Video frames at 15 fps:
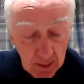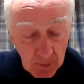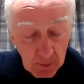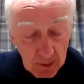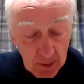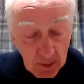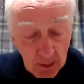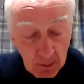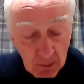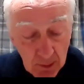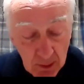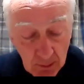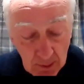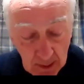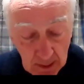but to
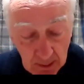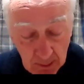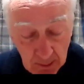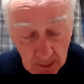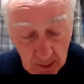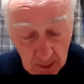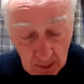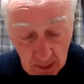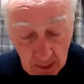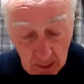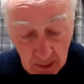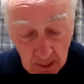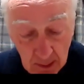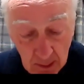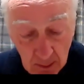those who are outside,
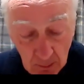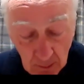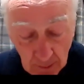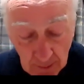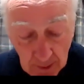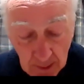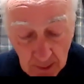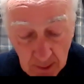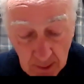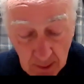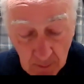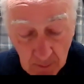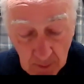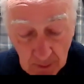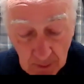all things
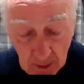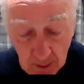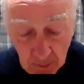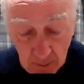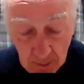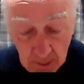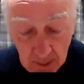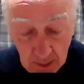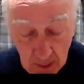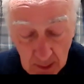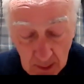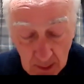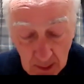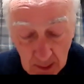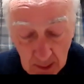come in parables,
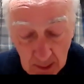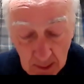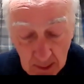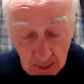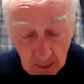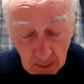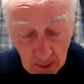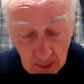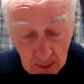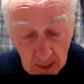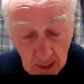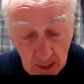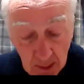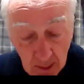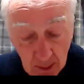so that
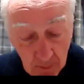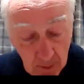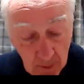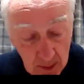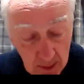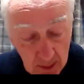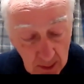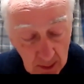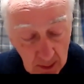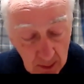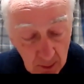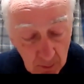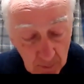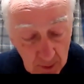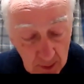seeing they may see
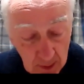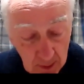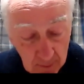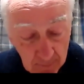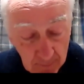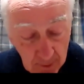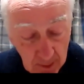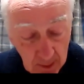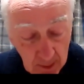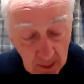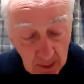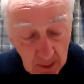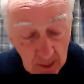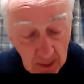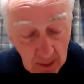and not perceive,
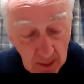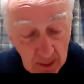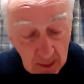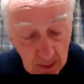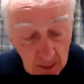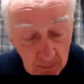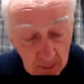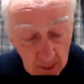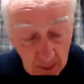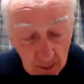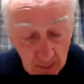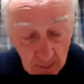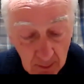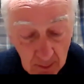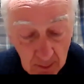and hearing
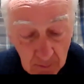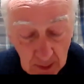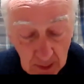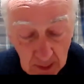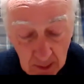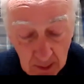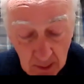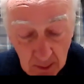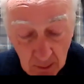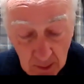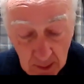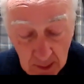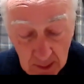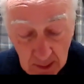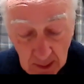they may hear and
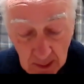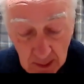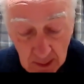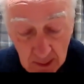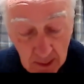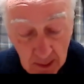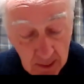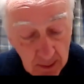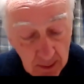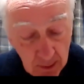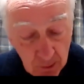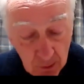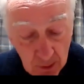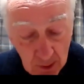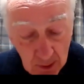not understand, lest they
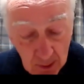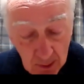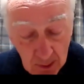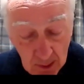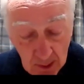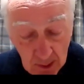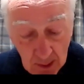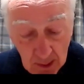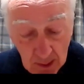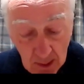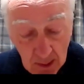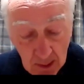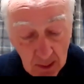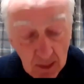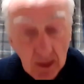should turn
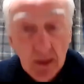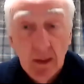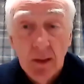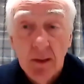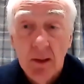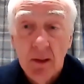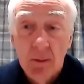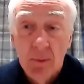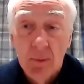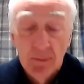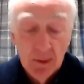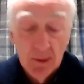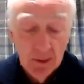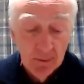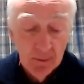and their sins be
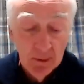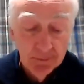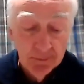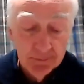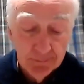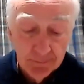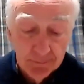forgiven them.